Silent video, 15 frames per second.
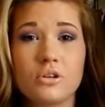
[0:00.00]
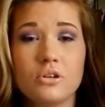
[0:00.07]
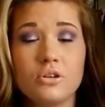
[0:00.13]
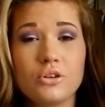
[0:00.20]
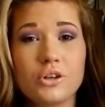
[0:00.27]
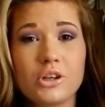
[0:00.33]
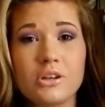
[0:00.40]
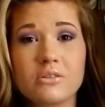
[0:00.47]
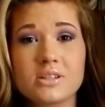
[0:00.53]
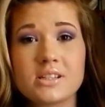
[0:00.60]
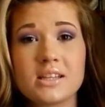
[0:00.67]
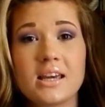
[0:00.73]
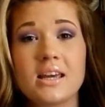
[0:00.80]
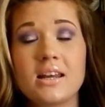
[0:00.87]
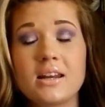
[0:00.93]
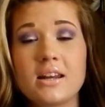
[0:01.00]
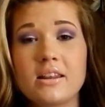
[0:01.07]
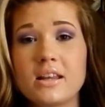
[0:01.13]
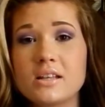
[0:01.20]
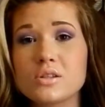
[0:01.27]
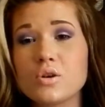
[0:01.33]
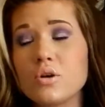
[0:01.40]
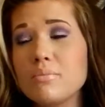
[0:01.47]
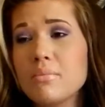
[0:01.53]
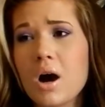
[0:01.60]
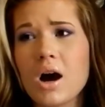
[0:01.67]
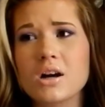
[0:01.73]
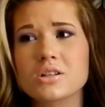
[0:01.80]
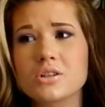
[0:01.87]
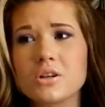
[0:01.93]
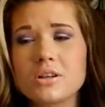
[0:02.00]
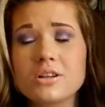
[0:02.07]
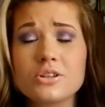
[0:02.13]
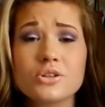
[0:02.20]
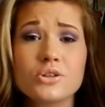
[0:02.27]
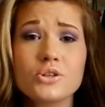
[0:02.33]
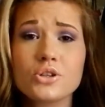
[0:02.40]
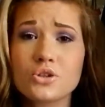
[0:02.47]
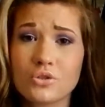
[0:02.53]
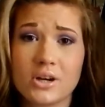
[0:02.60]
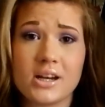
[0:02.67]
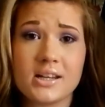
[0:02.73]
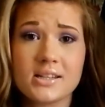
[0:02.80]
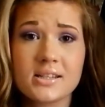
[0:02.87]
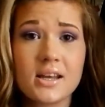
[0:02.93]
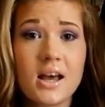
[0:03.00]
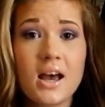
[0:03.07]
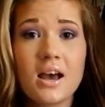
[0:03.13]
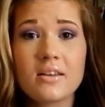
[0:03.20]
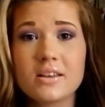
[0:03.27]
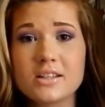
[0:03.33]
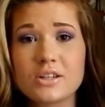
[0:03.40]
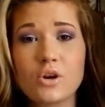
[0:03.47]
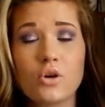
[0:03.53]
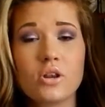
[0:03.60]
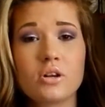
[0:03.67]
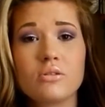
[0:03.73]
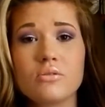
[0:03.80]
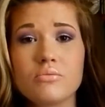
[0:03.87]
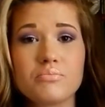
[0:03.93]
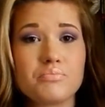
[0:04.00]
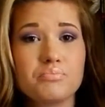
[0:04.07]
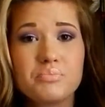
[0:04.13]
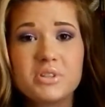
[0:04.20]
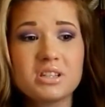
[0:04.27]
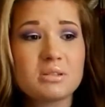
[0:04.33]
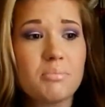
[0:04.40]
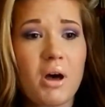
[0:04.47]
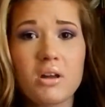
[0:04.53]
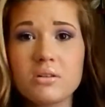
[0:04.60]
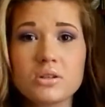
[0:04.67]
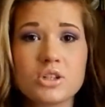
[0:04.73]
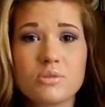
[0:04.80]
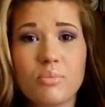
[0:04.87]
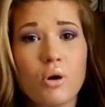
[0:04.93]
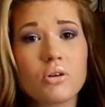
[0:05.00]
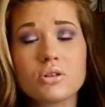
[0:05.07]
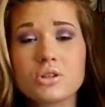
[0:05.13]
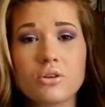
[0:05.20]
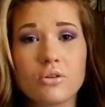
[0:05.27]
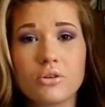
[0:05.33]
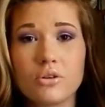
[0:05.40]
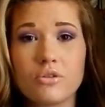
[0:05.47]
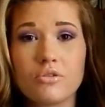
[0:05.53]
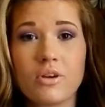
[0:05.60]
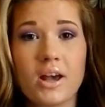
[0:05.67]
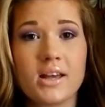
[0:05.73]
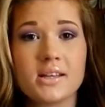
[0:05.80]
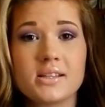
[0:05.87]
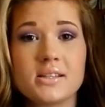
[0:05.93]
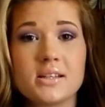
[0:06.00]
You look at your skin, there's no marks on it, there's no streaks, there's no little sponge spots on your face.